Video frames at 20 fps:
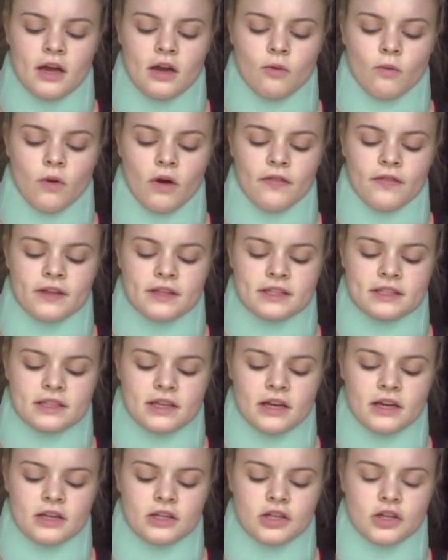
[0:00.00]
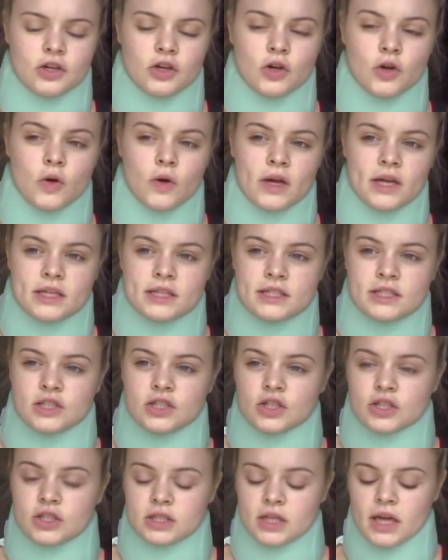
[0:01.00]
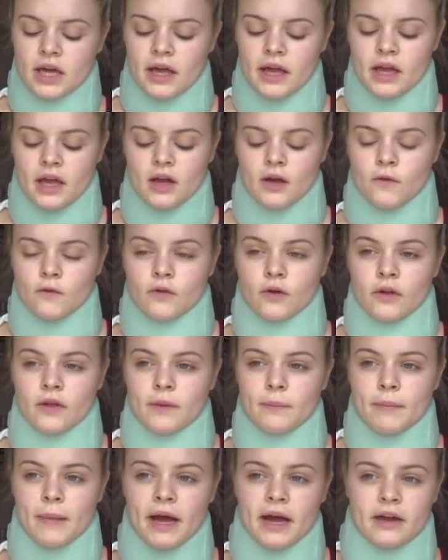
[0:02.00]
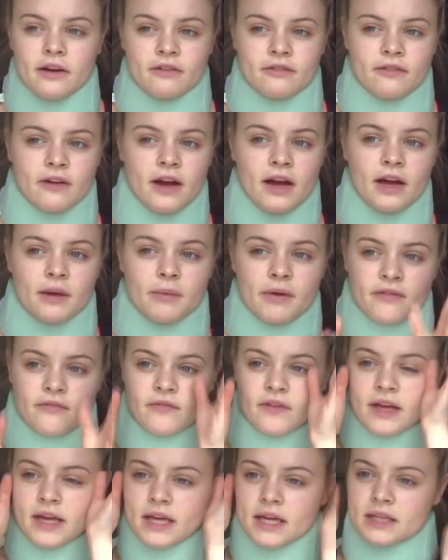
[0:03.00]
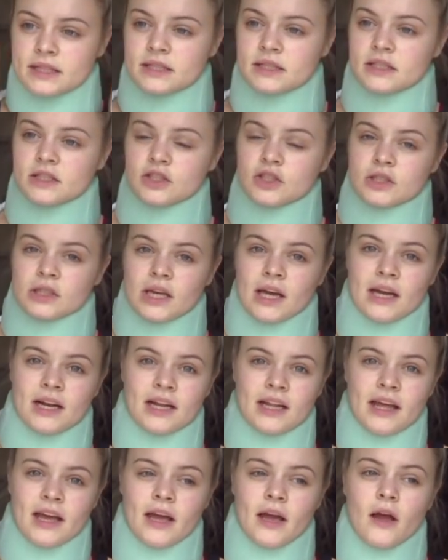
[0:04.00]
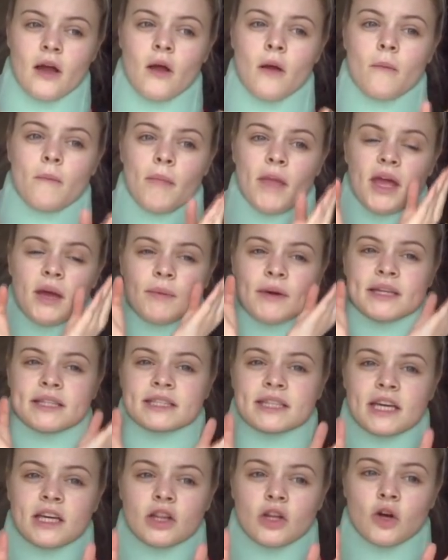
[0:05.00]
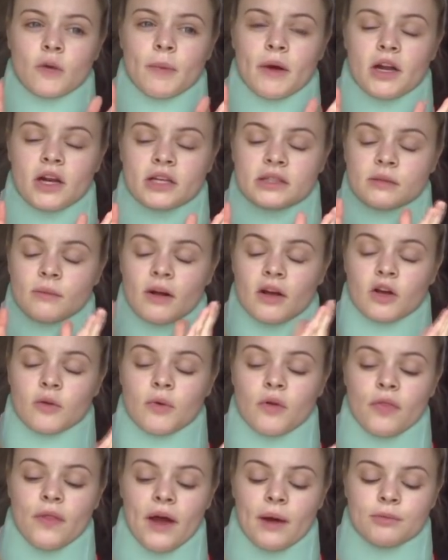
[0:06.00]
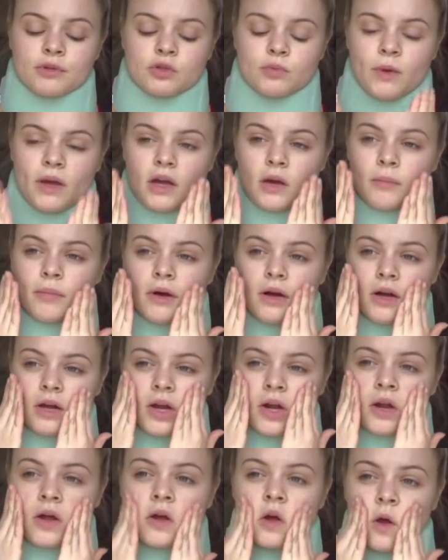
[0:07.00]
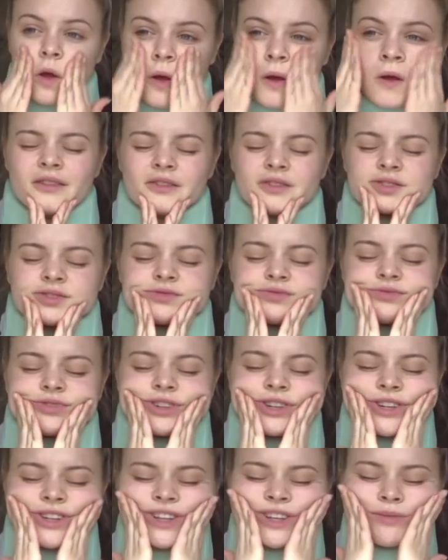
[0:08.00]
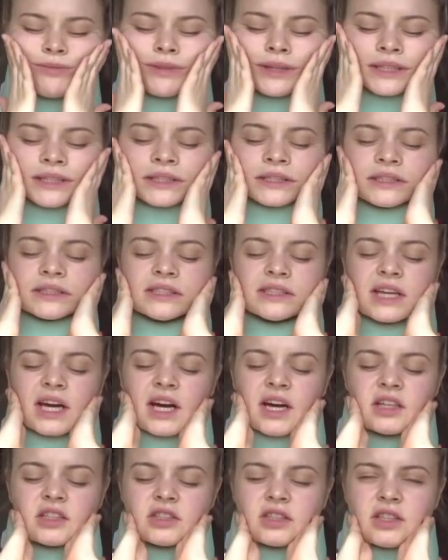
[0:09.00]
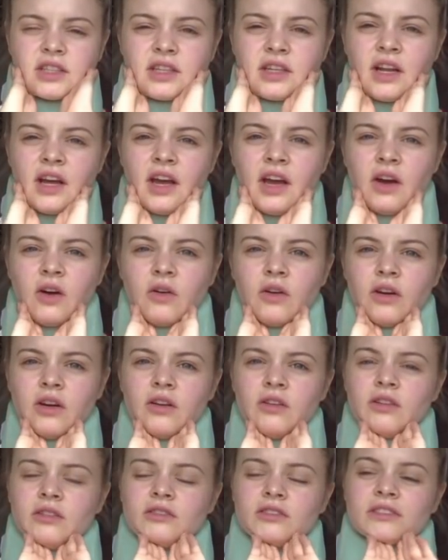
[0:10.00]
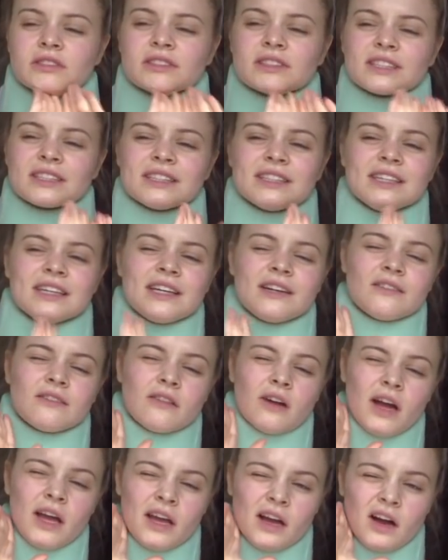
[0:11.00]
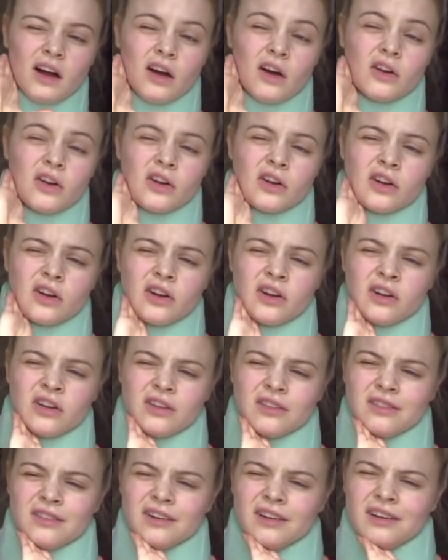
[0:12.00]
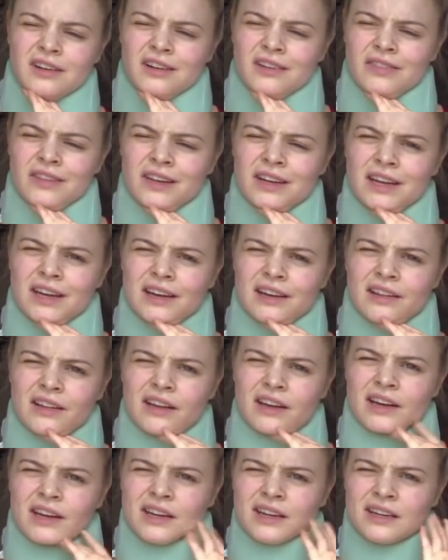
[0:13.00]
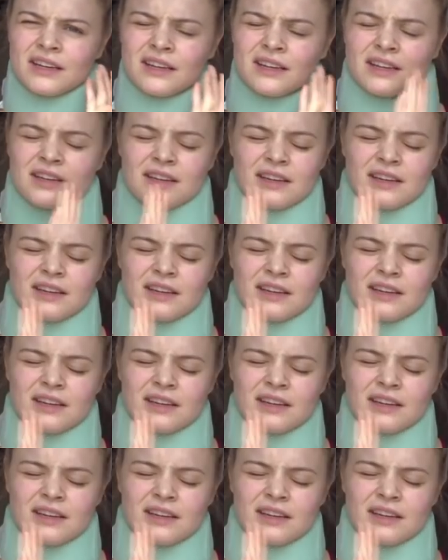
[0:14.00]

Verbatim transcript: And what this is gonna do is just like really mattify my face and just kind of like make my skin look better because I'm not gonna put that much makeup on. Just really massage it in, just get it right under on the neckline.